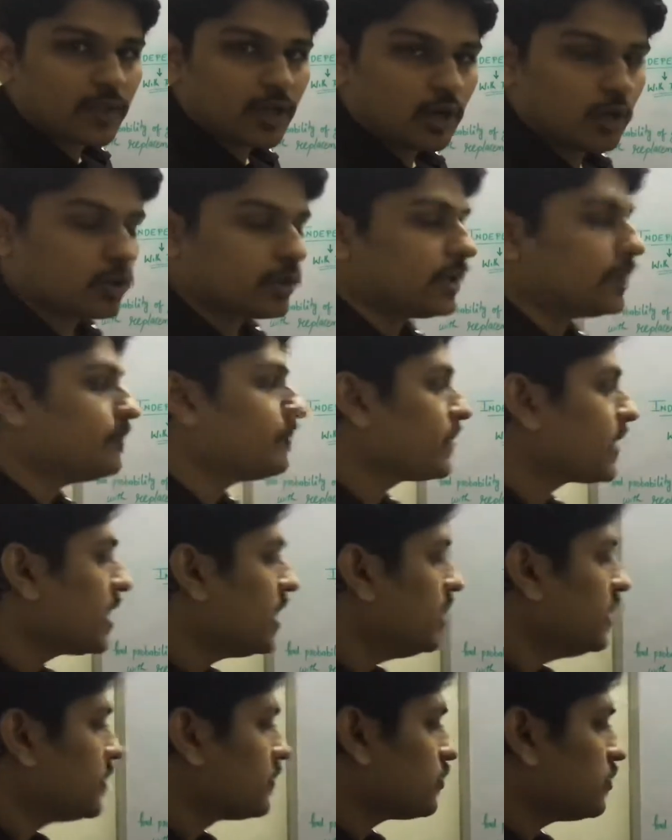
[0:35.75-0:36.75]
Okay.
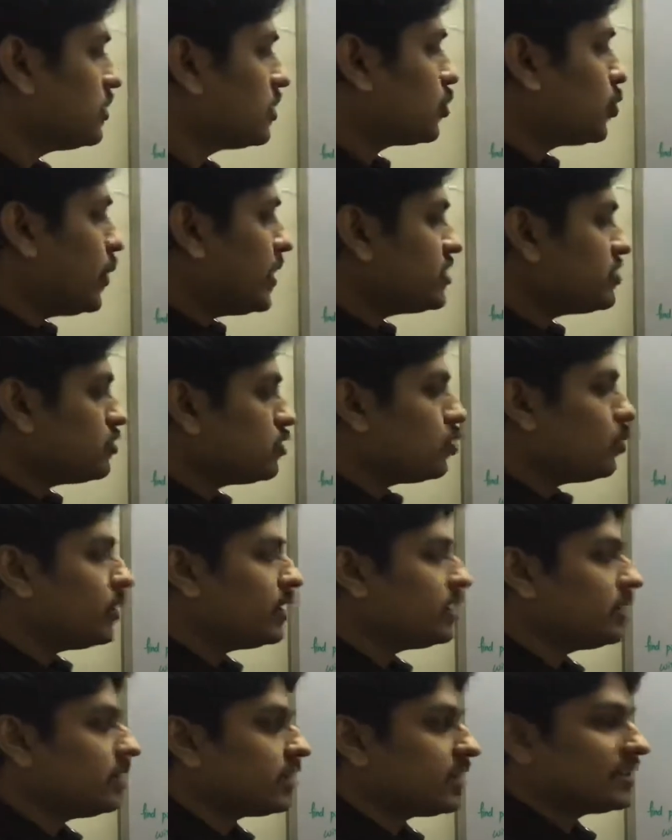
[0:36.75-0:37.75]
So the question over
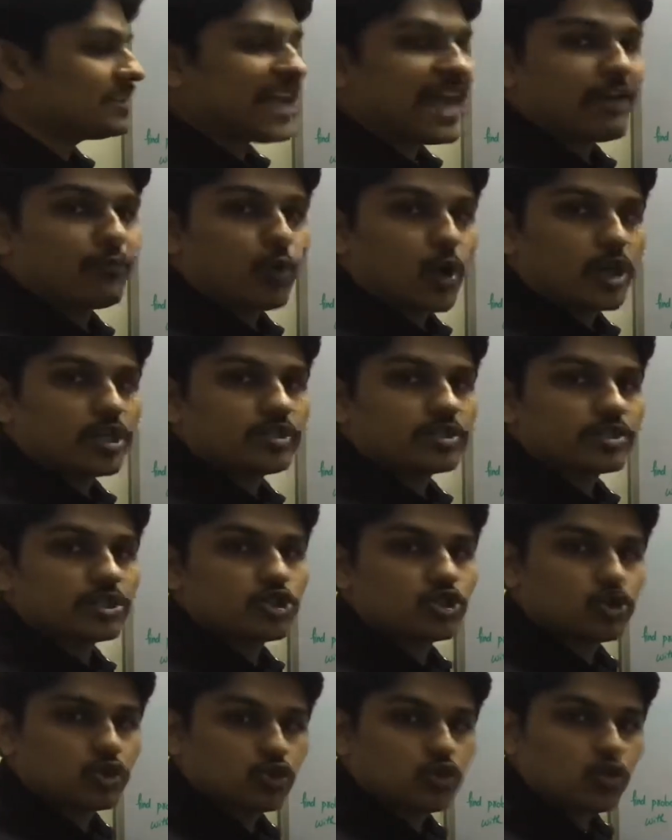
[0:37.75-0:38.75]
here is, I want
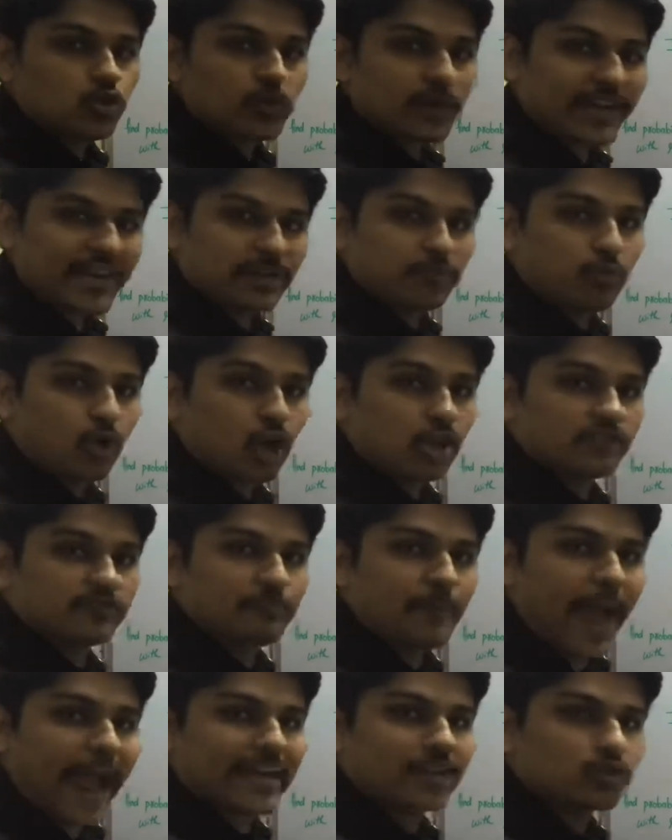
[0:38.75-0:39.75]
2 red balls
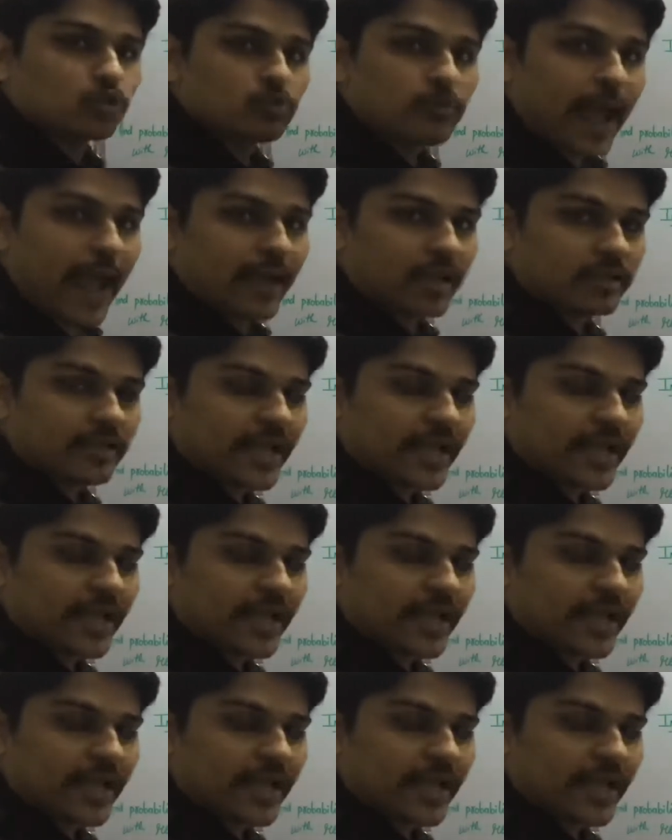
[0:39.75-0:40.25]
back to back.